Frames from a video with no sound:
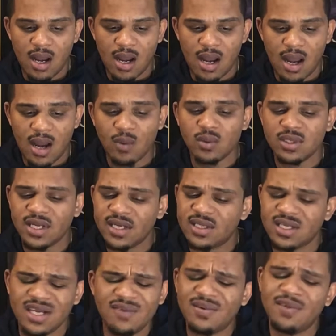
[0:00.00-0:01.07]

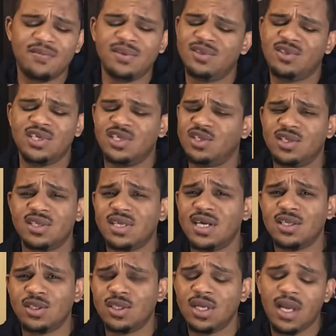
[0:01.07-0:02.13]
even if it's just
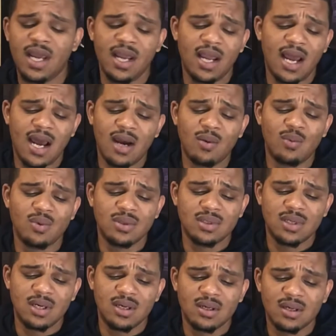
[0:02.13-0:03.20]
SGA, I
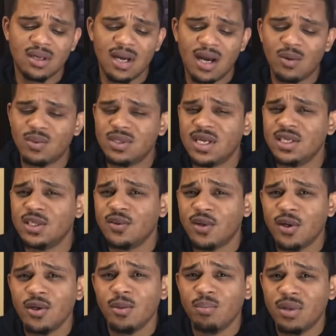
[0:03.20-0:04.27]
would take the
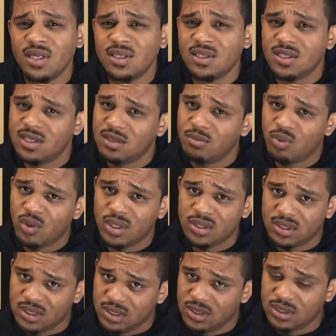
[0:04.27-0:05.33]
Thunder plus the 10 points
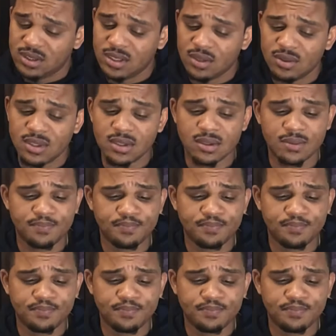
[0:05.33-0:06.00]
against the Celtics.